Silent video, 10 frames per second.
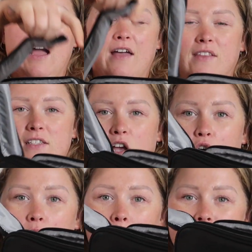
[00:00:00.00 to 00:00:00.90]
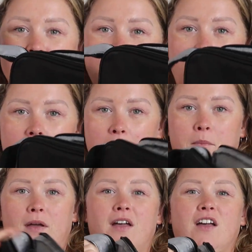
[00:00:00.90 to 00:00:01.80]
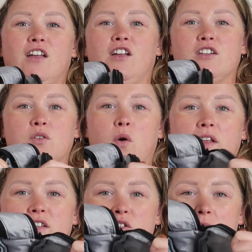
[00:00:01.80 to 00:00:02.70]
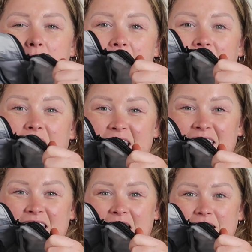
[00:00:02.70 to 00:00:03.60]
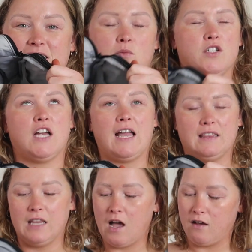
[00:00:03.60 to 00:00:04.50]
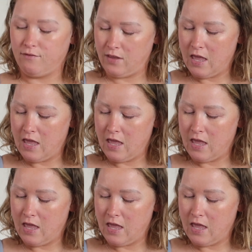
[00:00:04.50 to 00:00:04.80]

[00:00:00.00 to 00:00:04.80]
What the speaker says: and this opens up your toiletry bag like this, which I love.